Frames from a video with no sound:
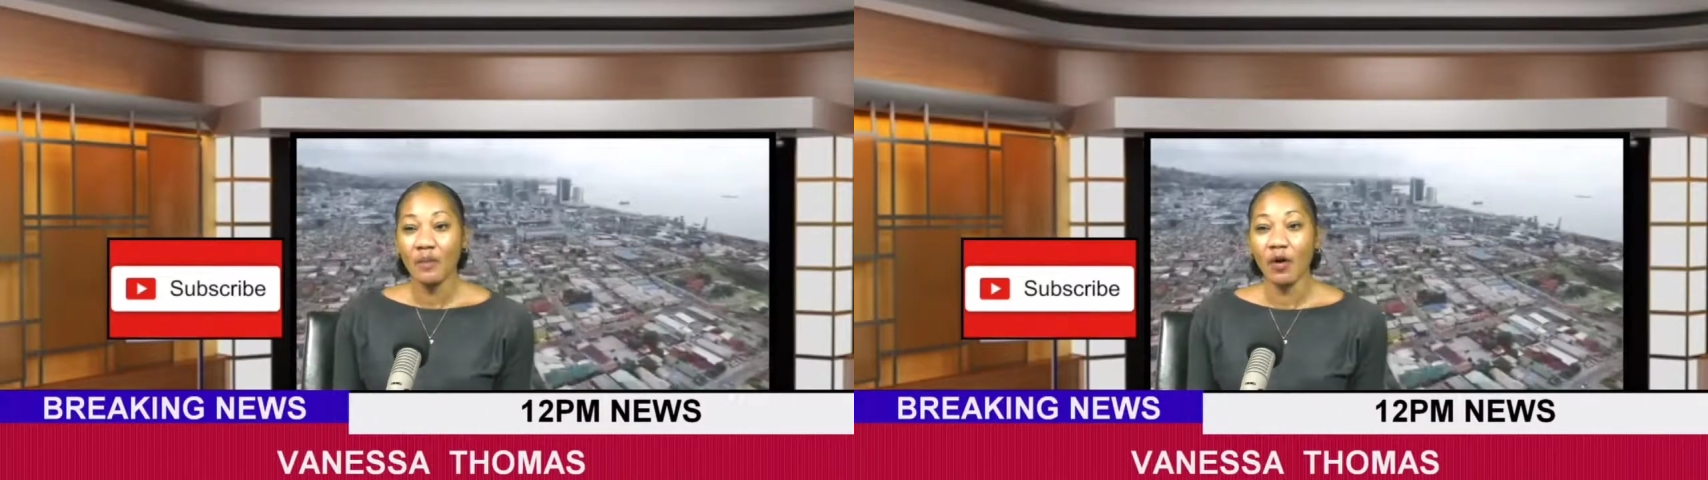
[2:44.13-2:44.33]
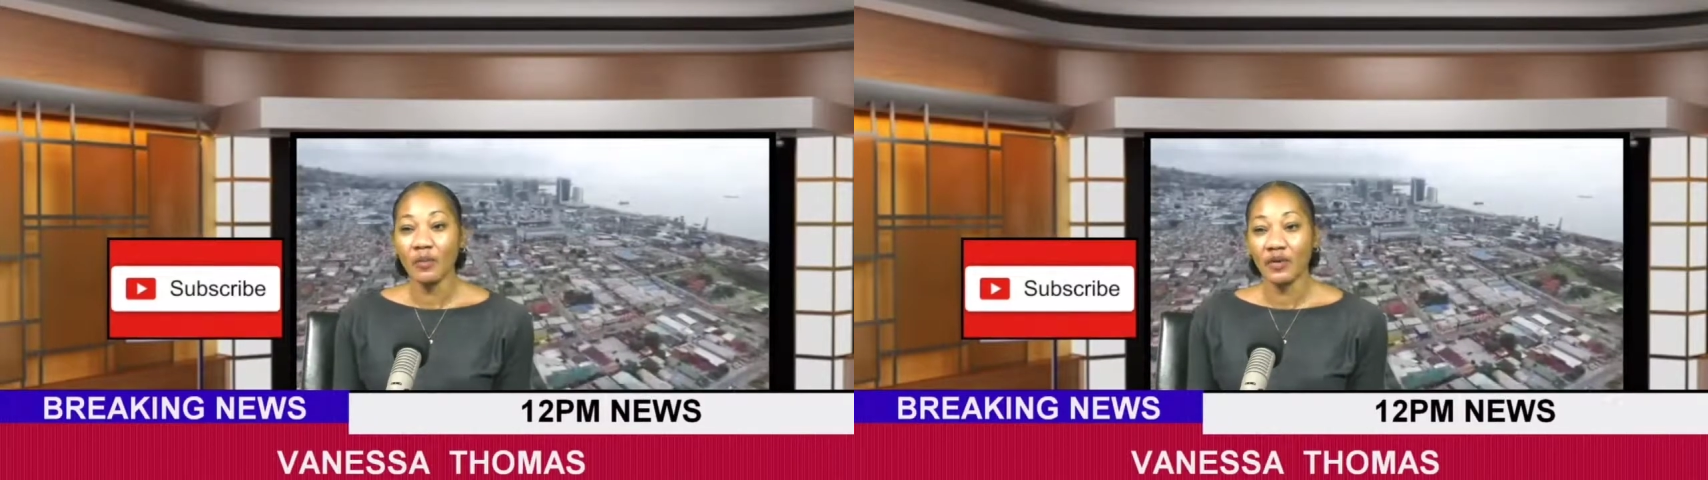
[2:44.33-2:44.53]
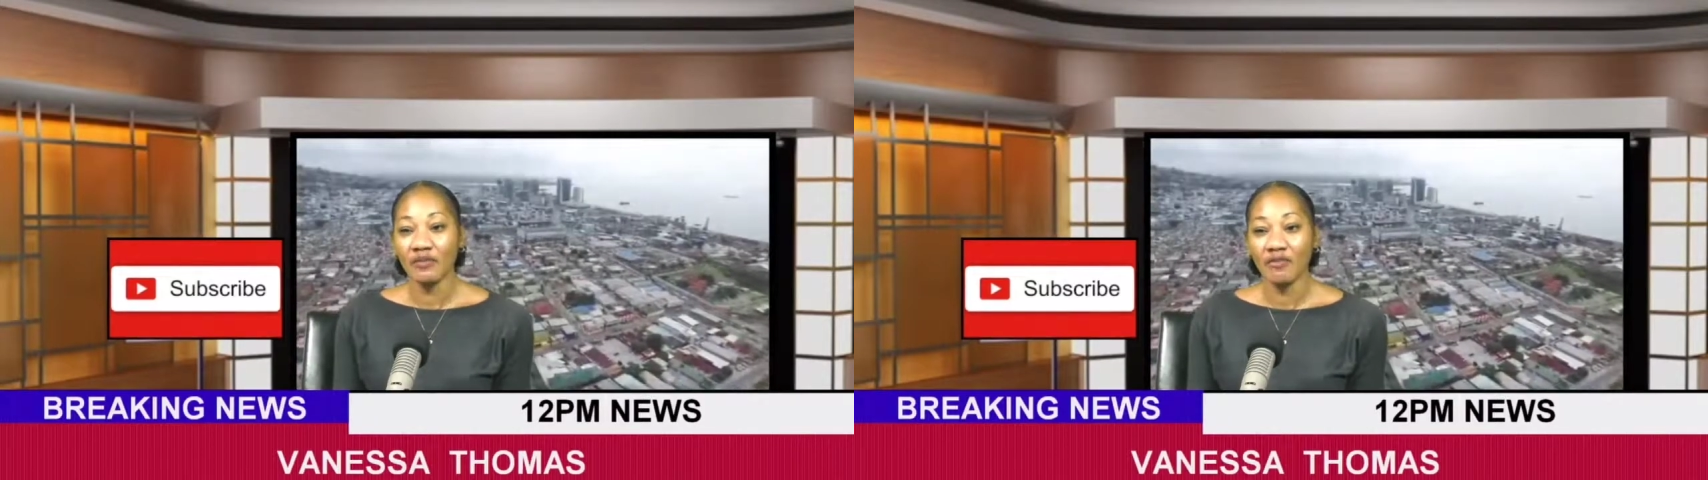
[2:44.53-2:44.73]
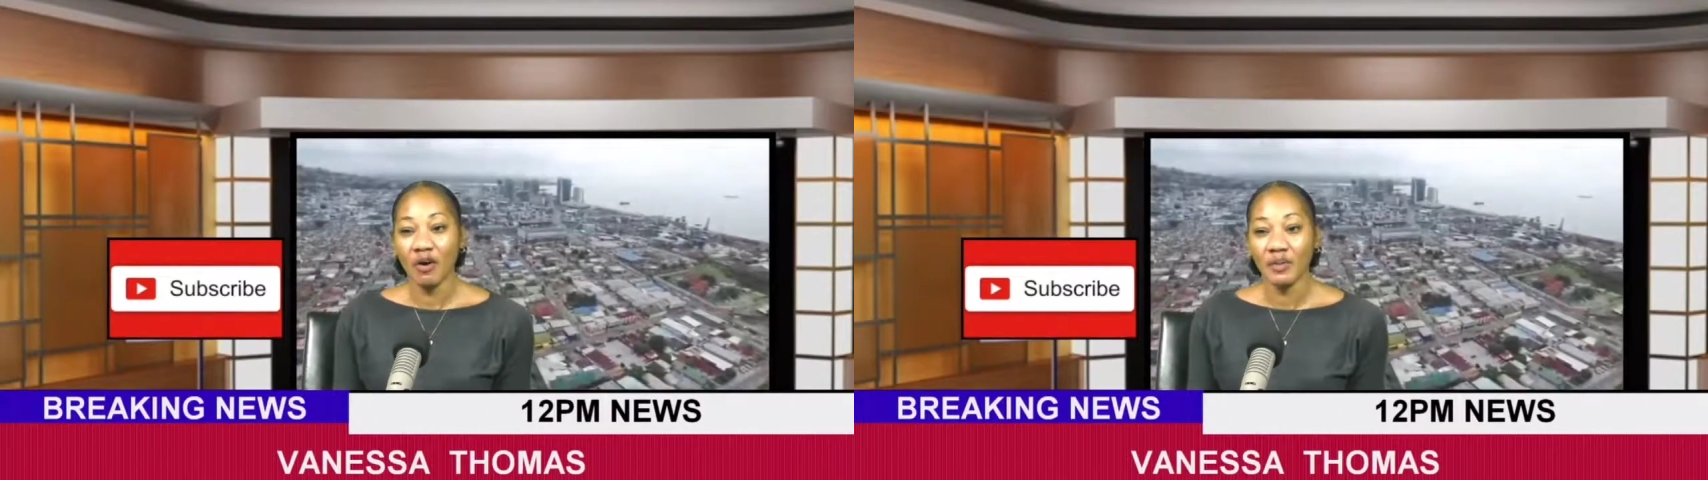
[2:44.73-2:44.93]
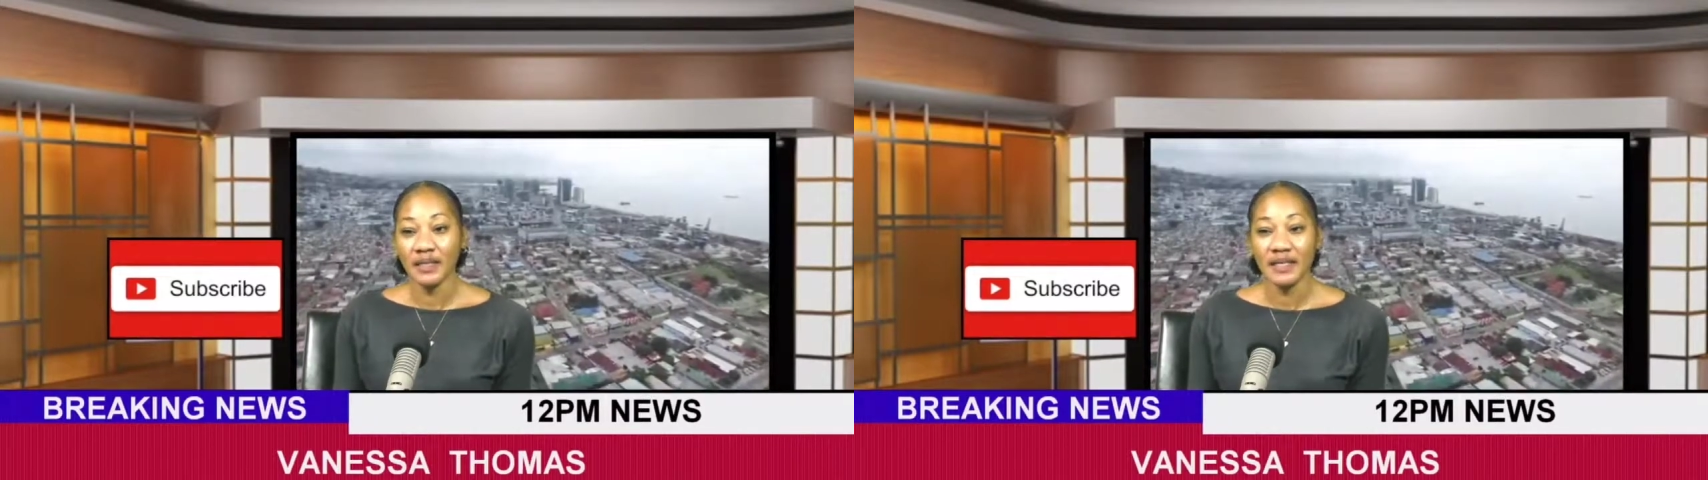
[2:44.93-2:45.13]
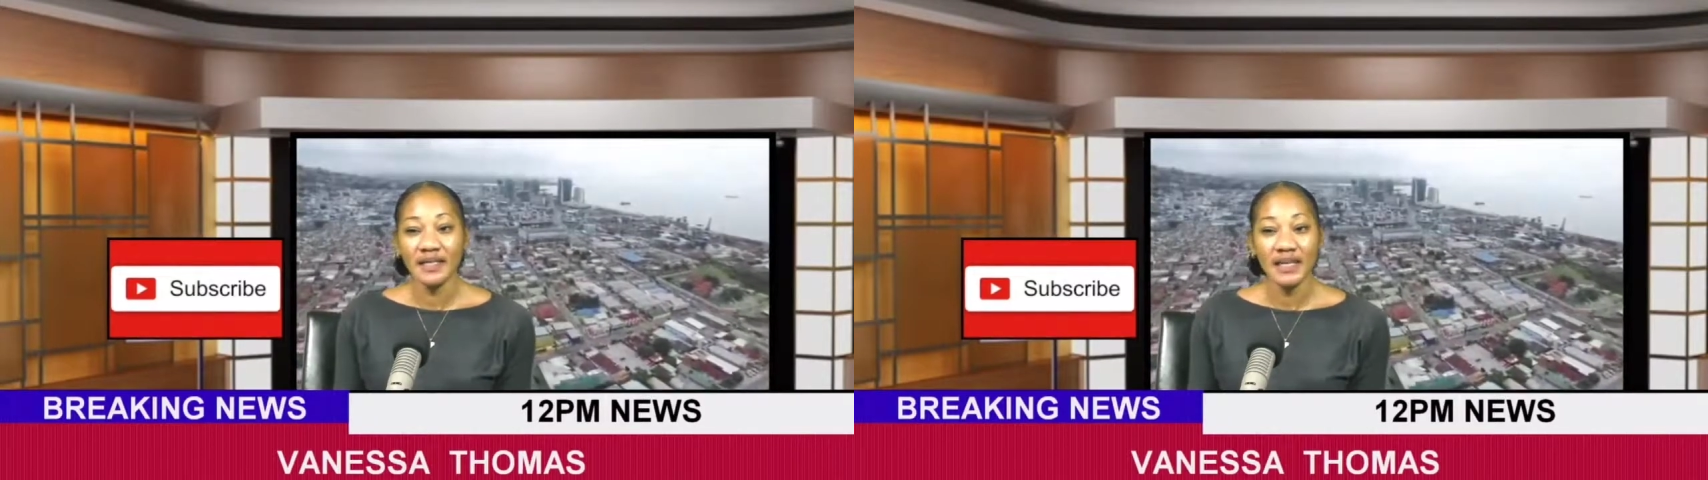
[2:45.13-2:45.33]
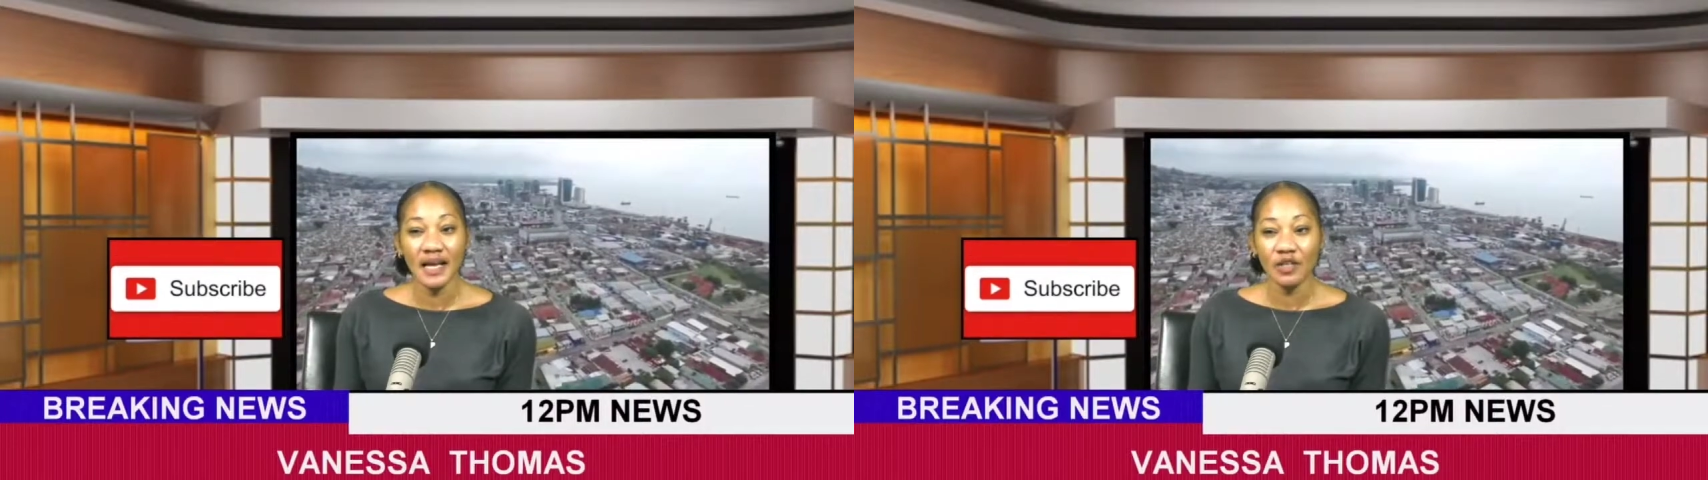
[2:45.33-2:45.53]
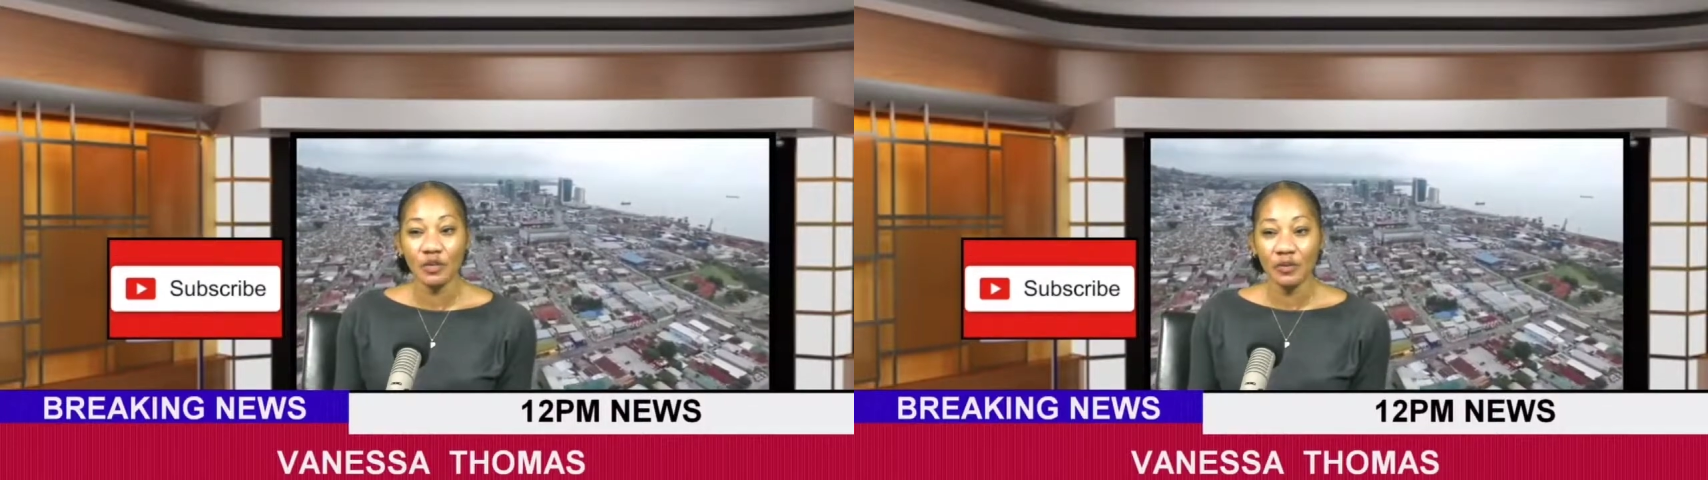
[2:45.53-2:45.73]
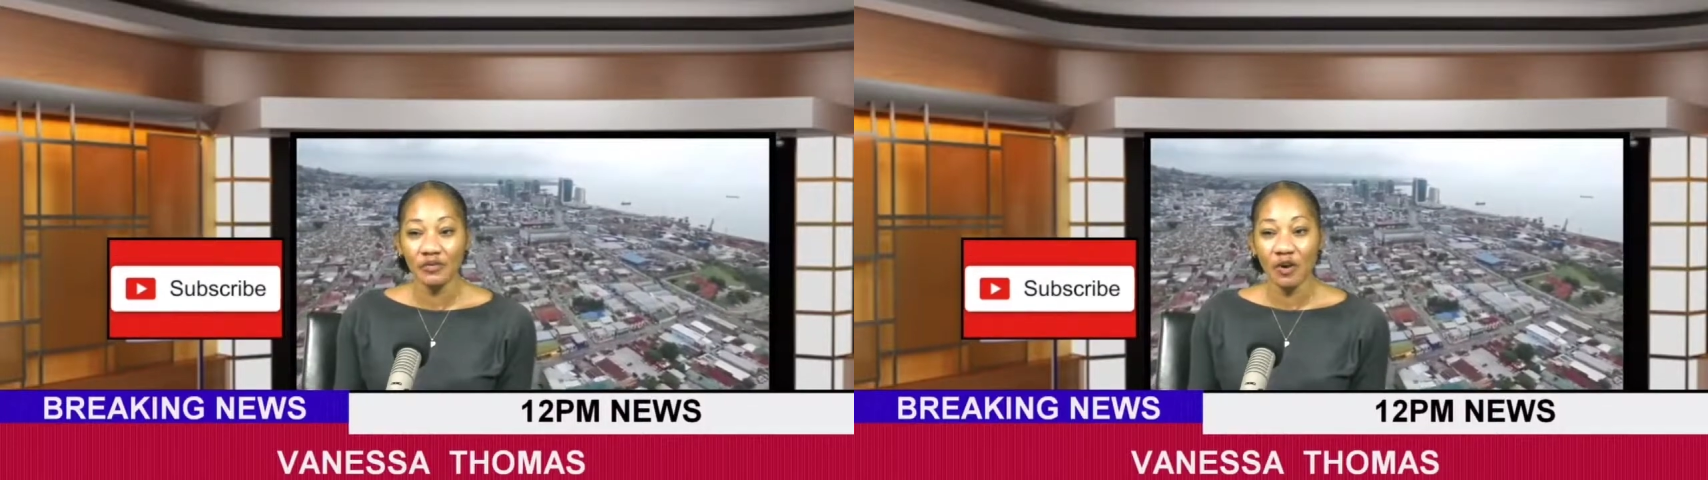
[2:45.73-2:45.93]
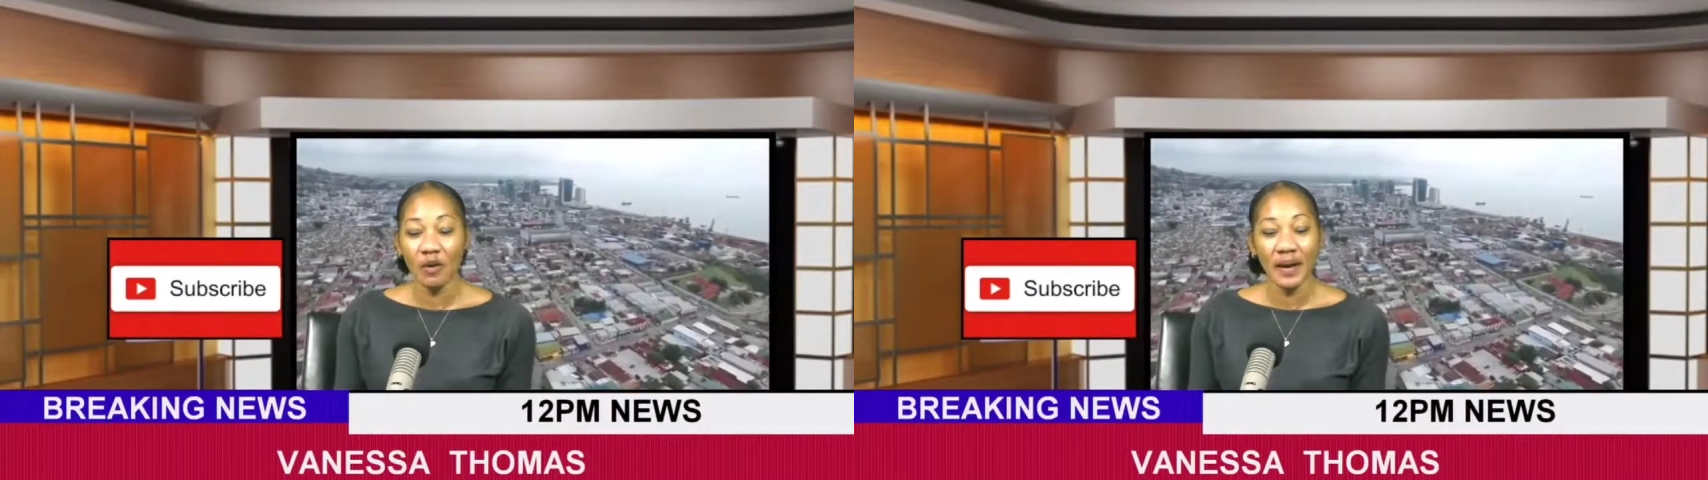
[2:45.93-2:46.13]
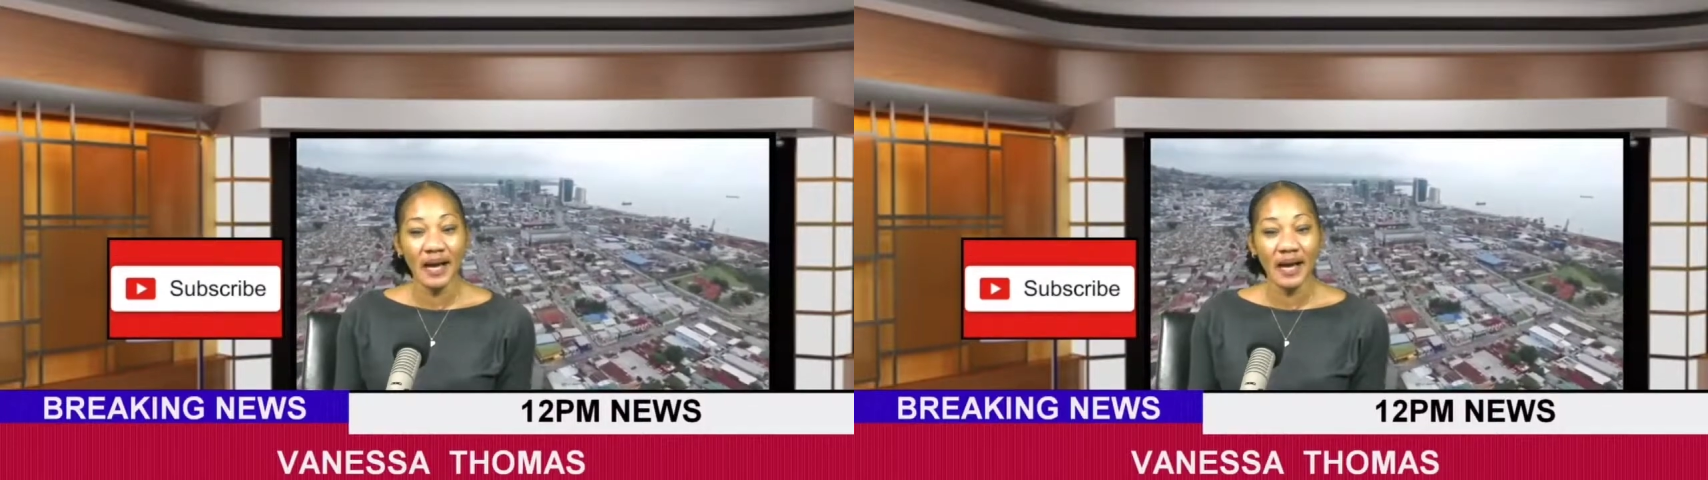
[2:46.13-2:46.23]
Popular pharmacies like SuperPharm